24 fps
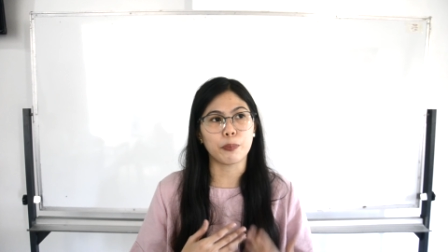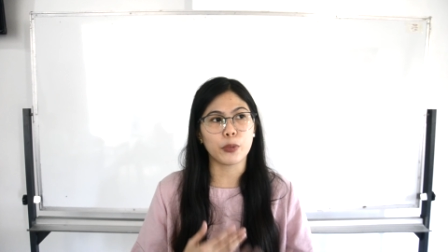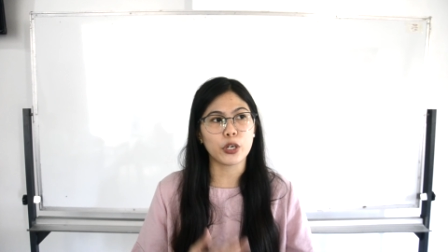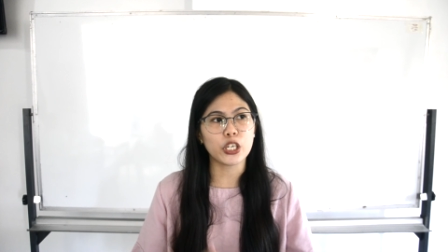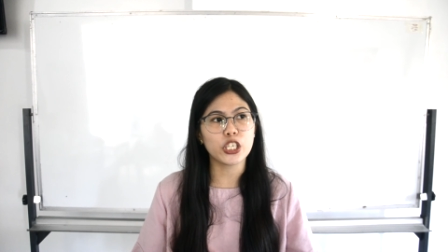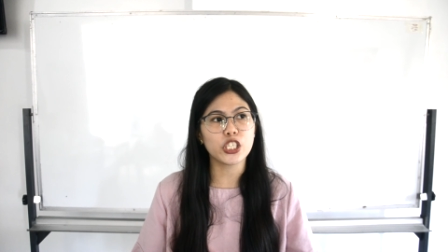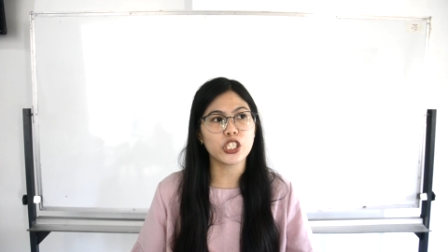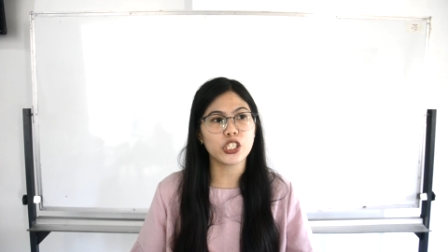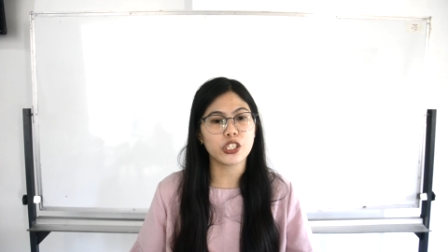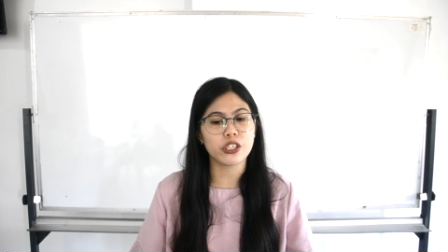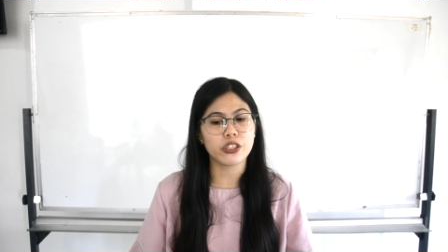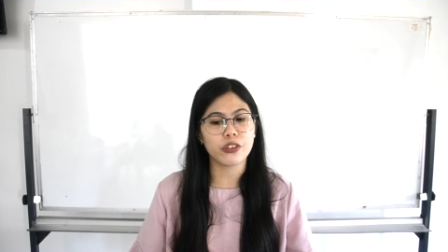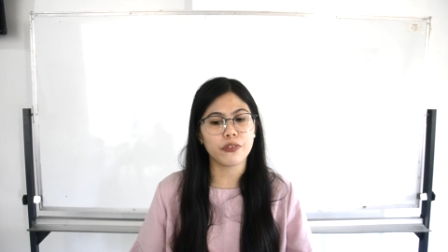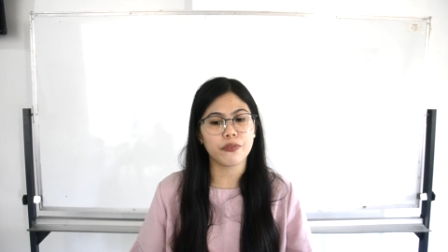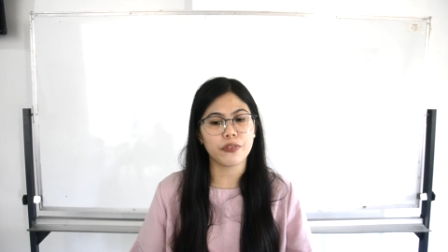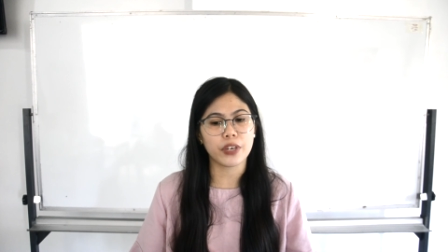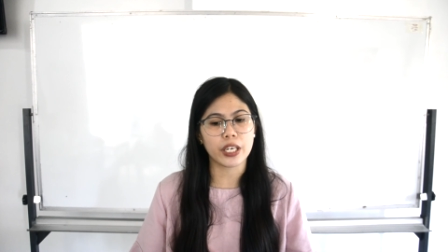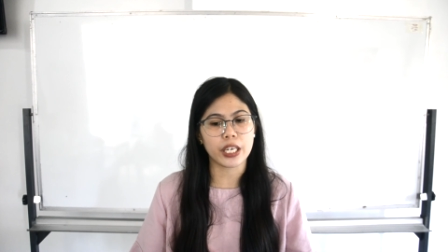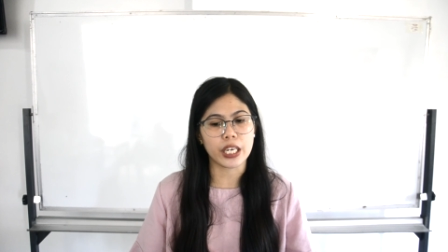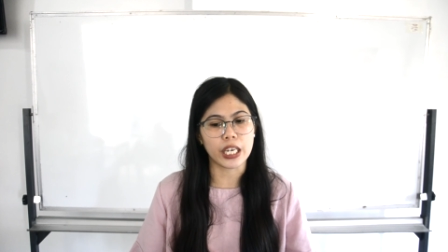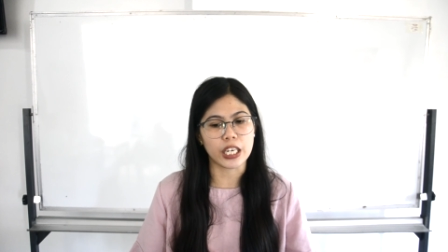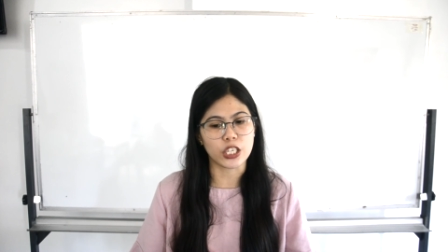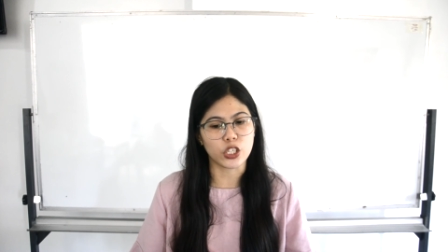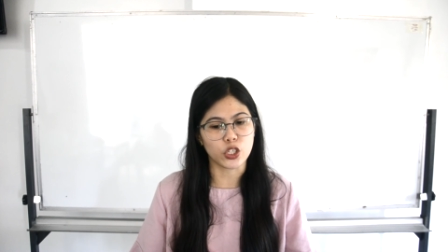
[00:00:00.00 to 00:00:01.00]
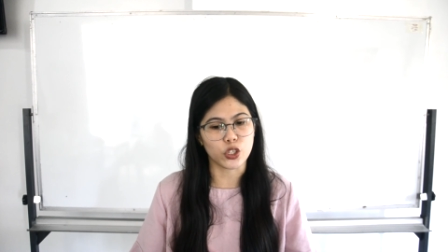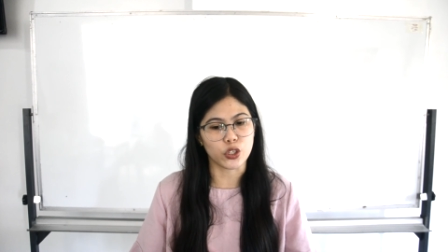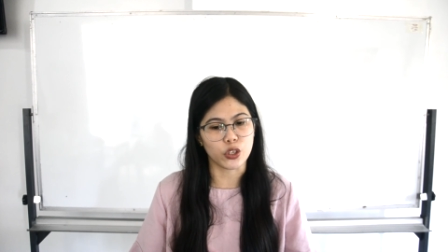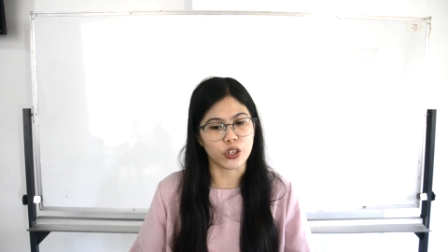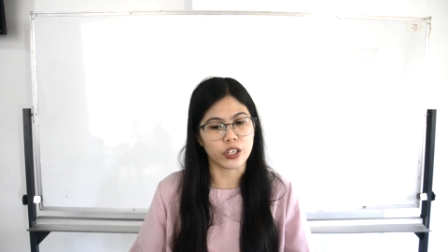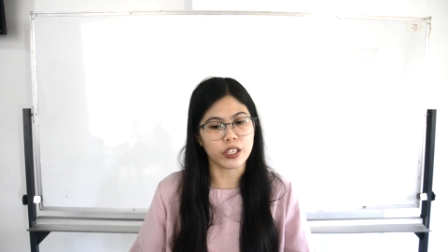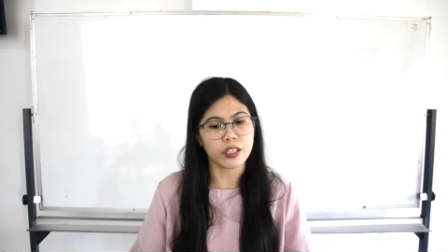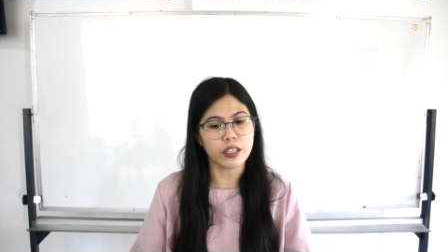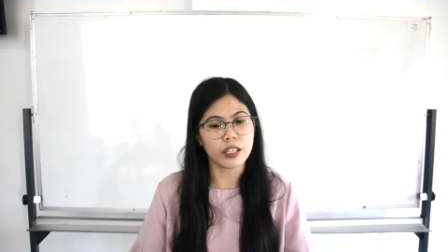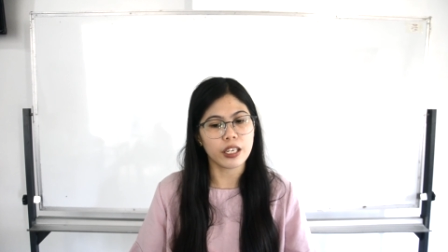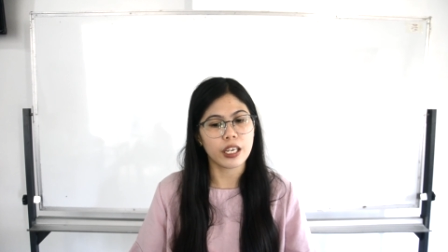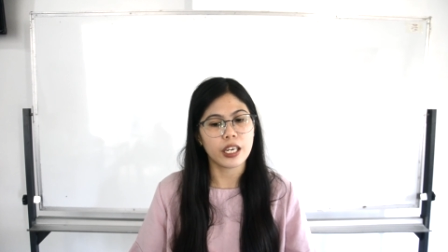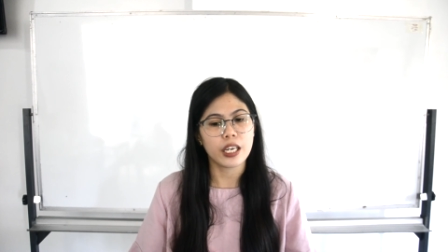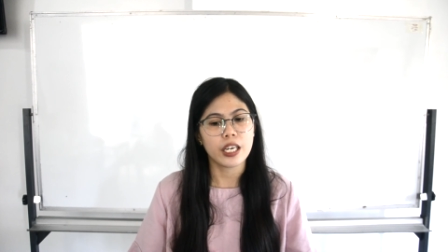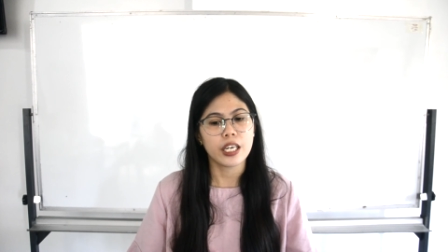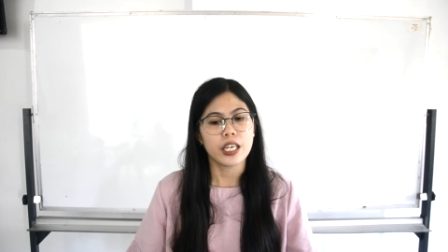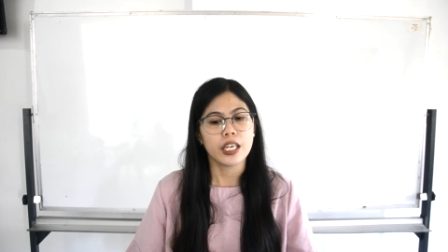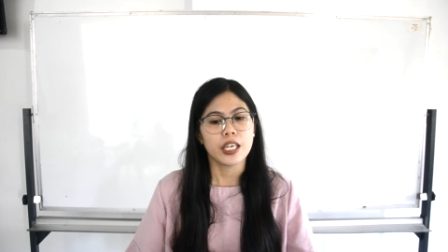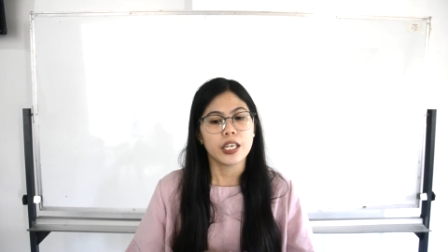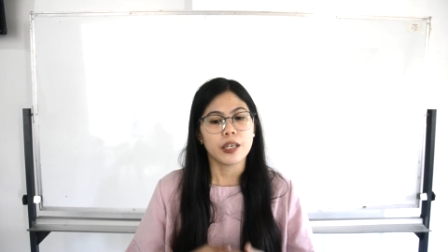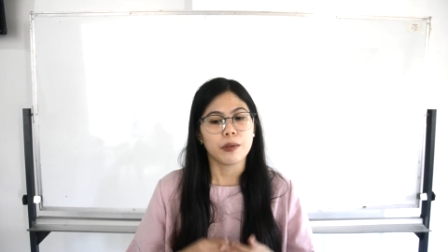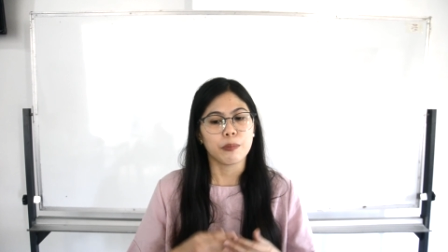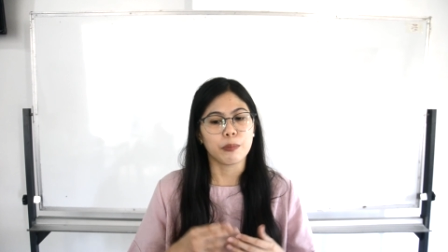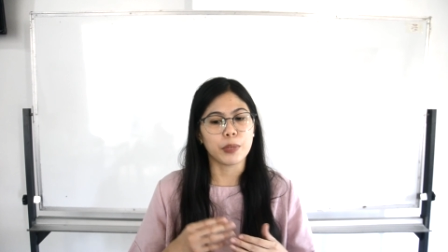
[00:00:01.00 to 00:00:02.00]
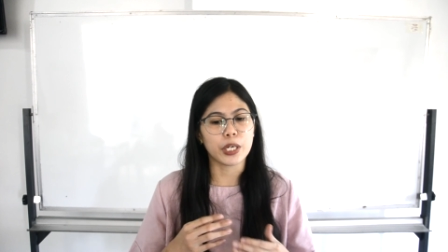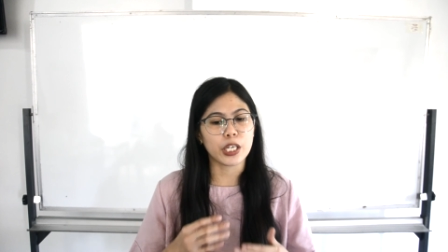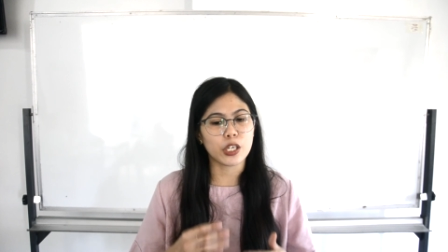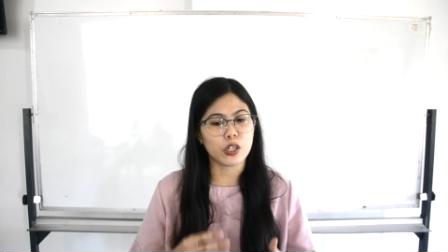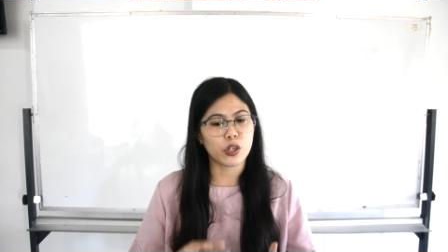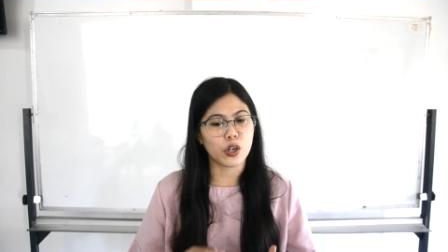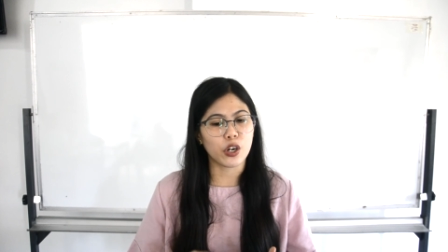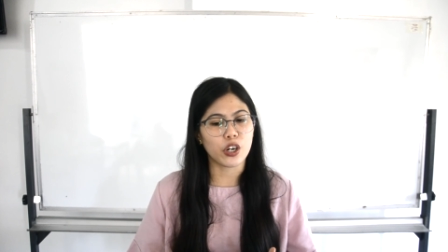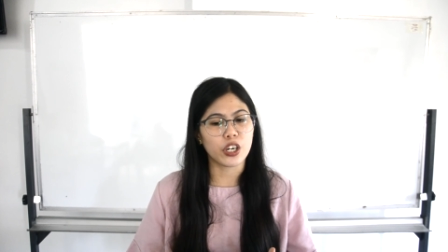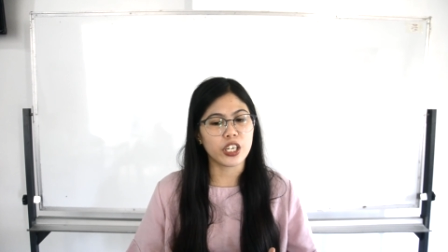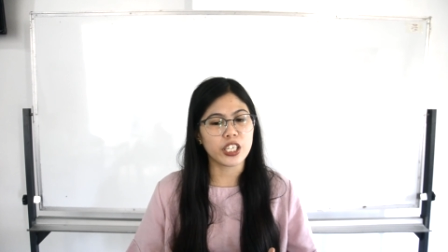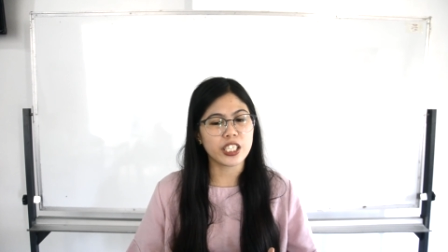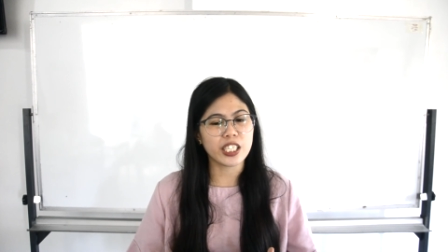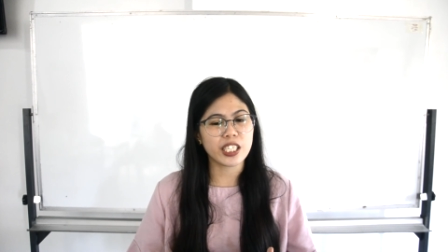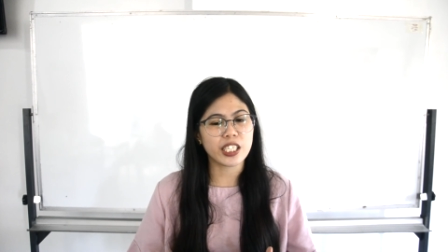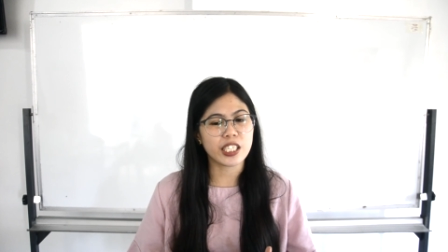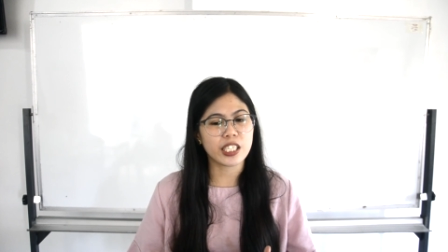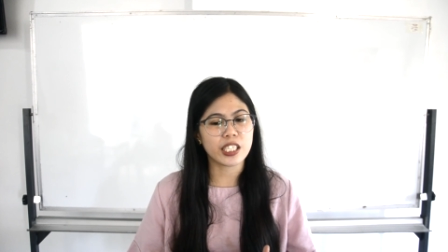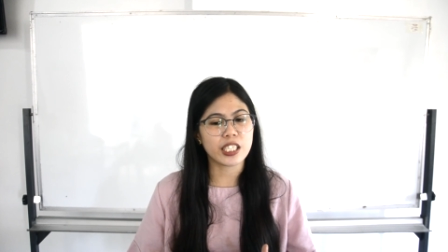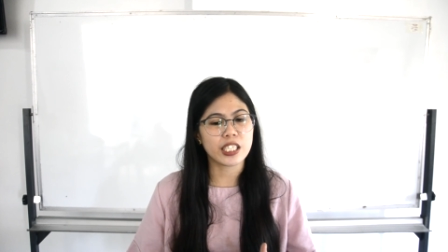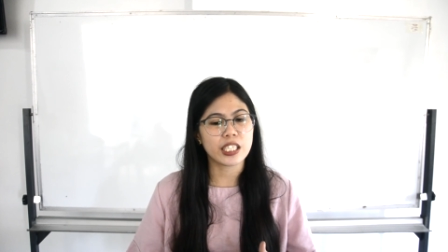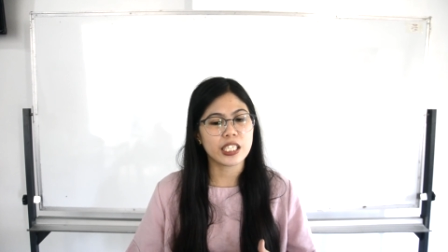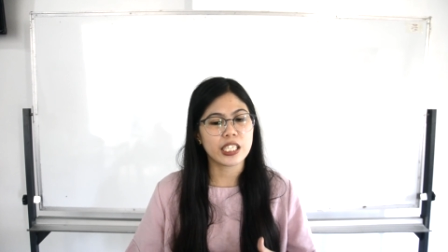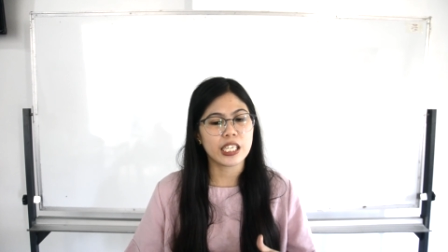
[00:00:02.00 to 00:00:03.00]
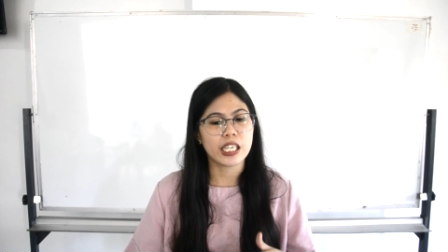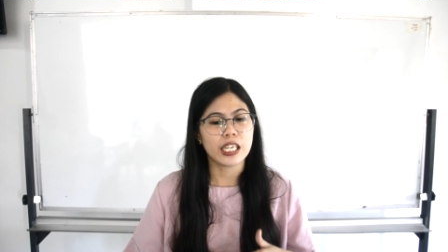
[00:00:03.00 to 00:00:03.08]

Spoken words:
personification because